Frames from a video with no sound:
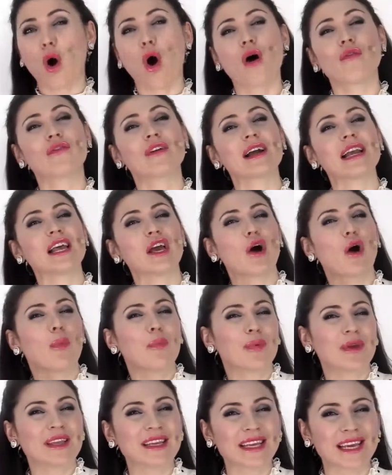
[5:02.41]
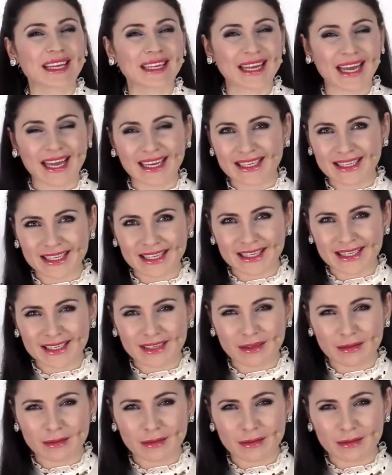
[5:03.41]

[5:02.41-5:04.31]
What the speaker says: overly opinionated,